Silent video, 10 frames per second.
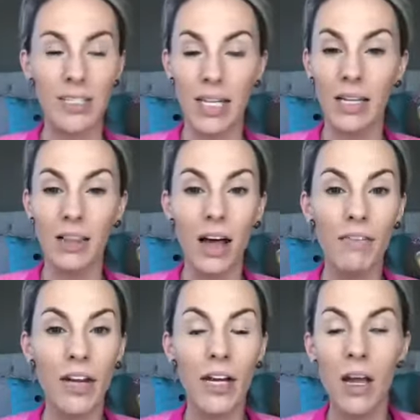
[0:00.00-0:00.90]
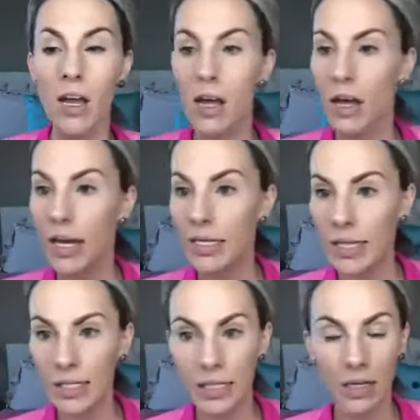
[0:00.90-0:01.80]
they love it. It
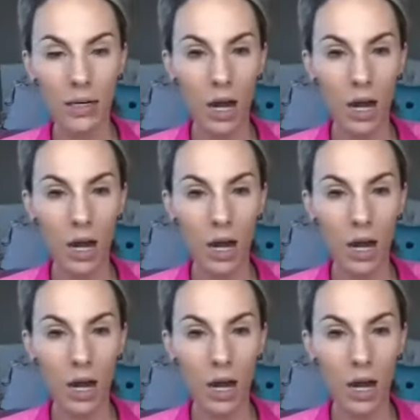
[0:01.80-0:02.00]
doesn't